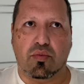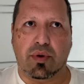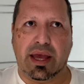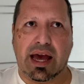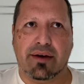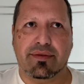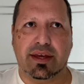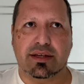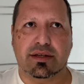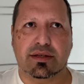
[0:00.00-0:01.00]
we have
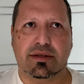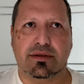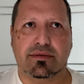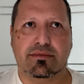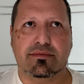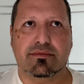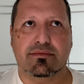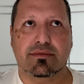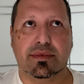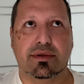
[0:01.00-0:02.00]
this
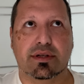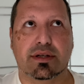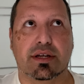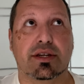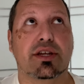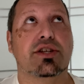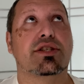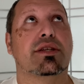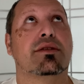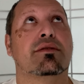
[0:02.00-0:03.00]

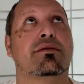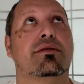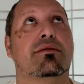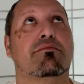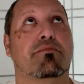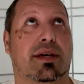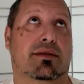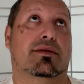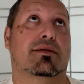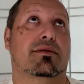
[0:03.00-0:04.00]
conditioned
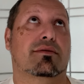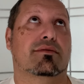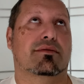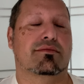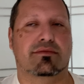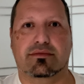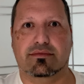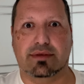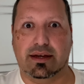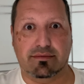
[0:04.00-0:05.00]
meant.
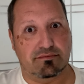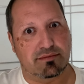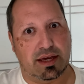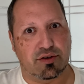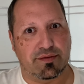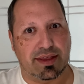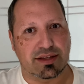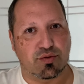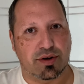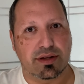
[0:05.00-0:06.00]
I don't know if
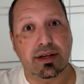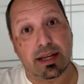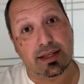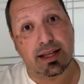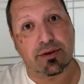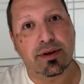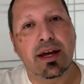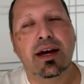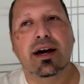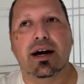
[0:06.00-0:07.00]
that's a word. It is now.
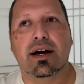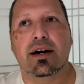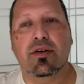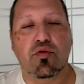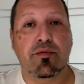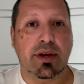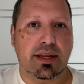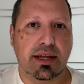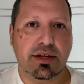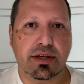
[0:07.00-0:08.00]
Uh, we've been
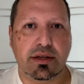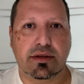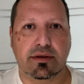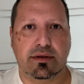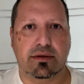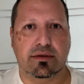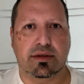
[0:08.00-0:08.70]
conditioned to